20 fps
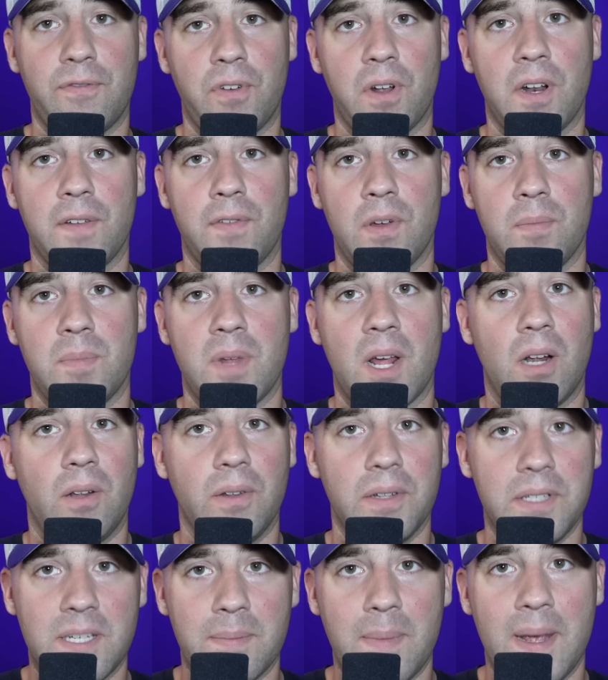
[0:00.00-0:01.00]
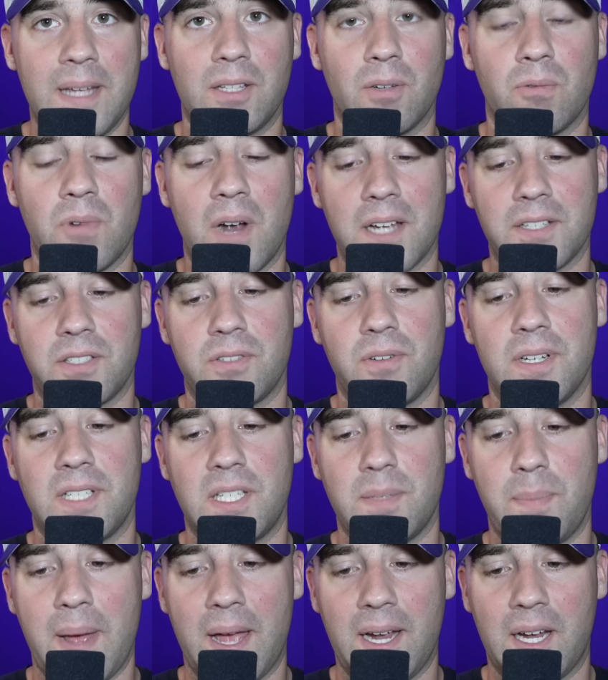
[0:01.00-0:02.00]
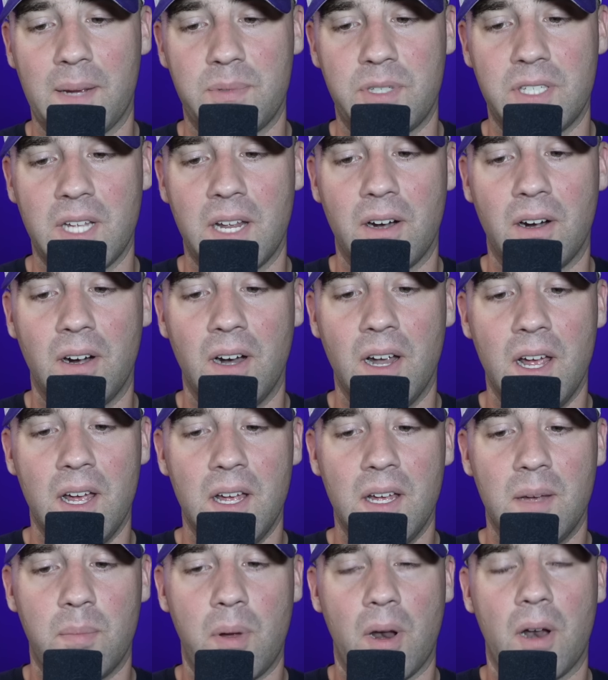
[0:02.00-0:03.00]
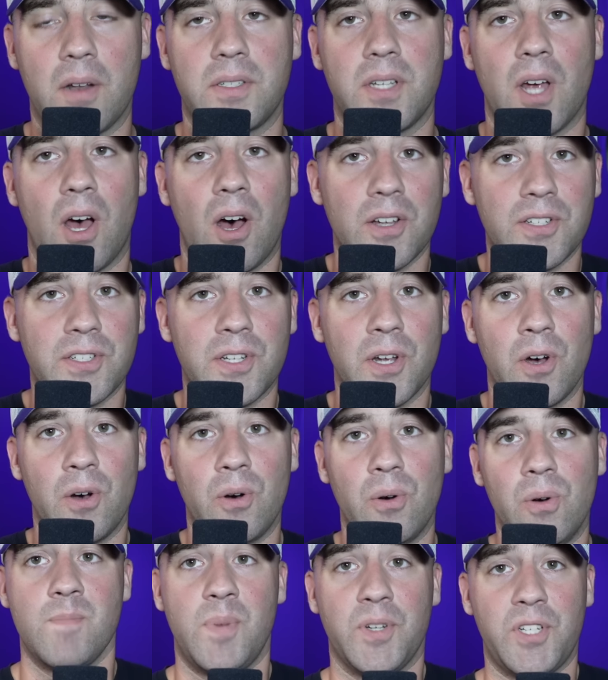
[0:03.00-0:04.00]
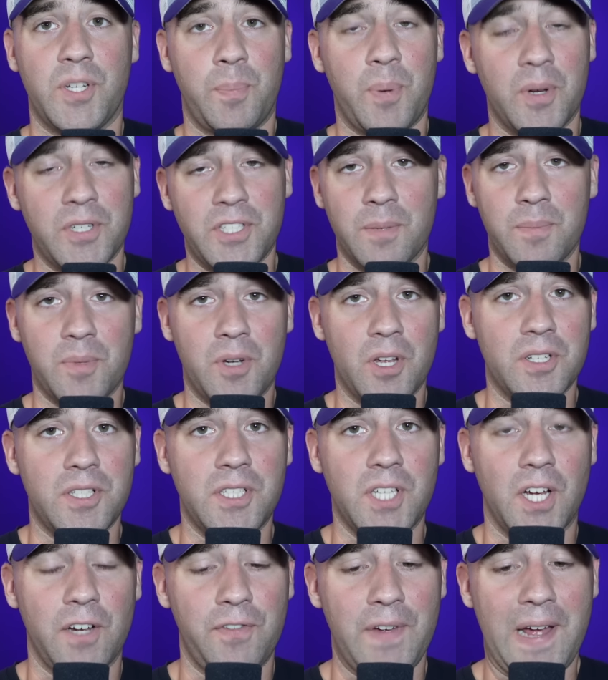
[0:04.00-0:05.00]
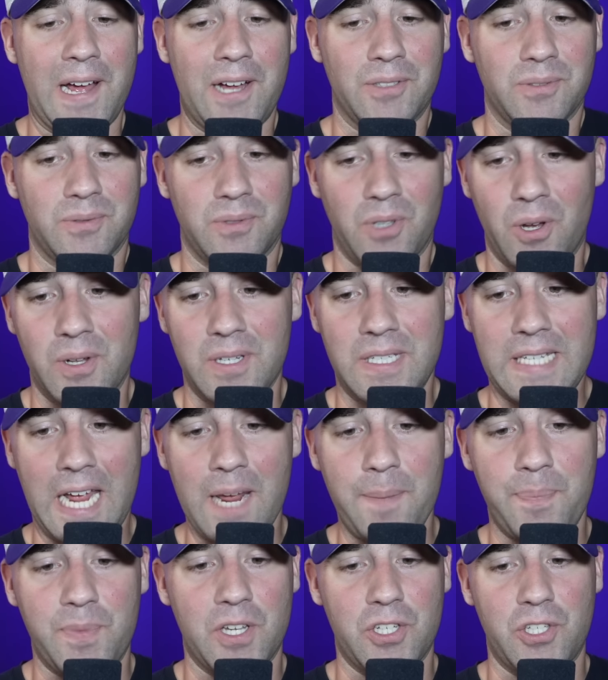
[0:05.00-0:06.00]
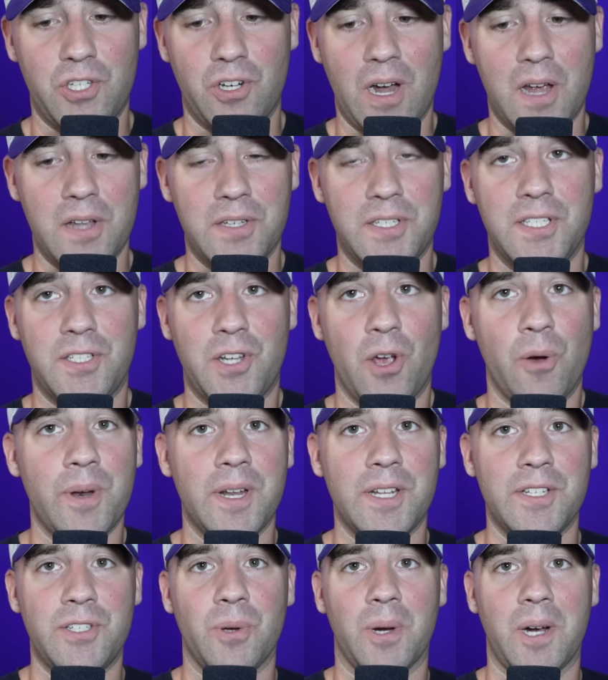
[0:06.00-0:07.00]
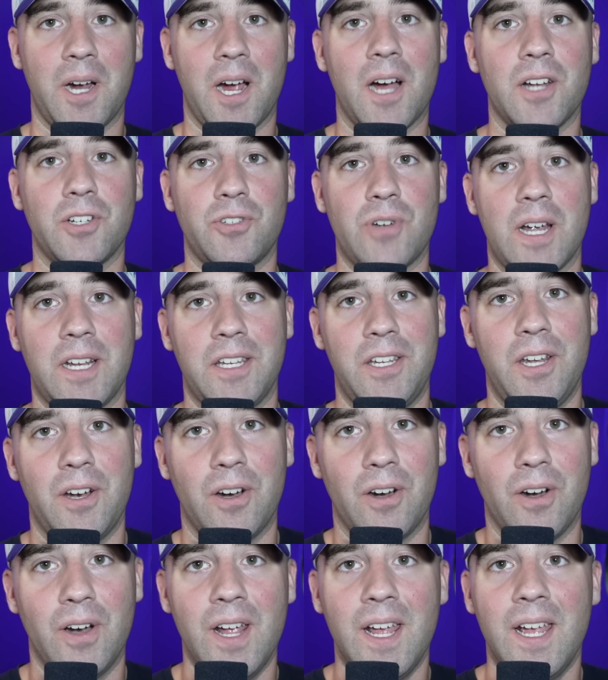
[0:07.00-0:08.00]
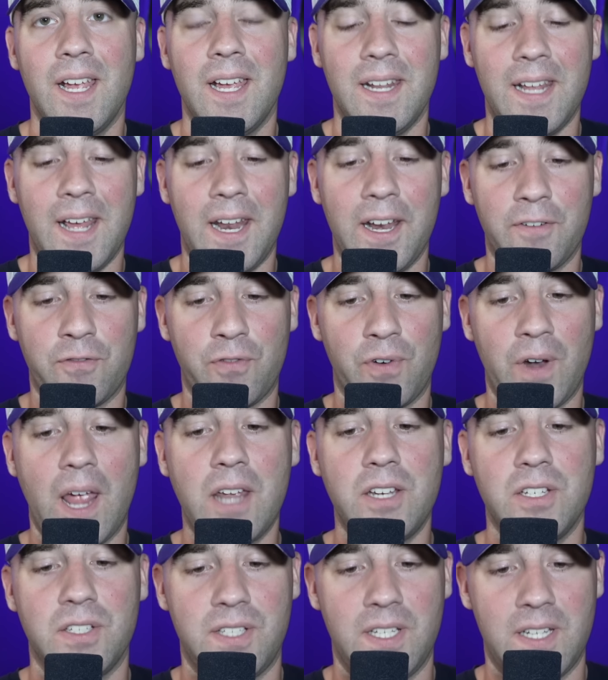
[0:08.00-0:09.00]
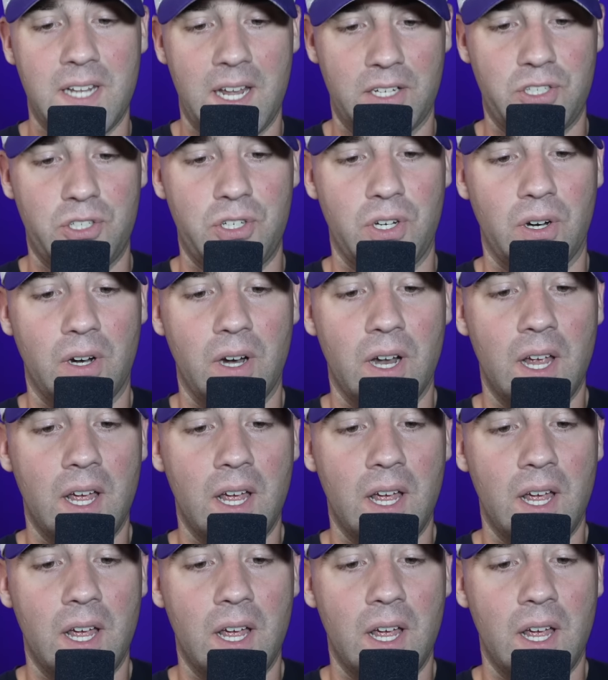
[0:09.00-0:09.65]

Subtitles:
front of him, not only to make the roster as the backup center, but to put some good stuff out on tape this year as he's going into a contract year and hitting free agency next year.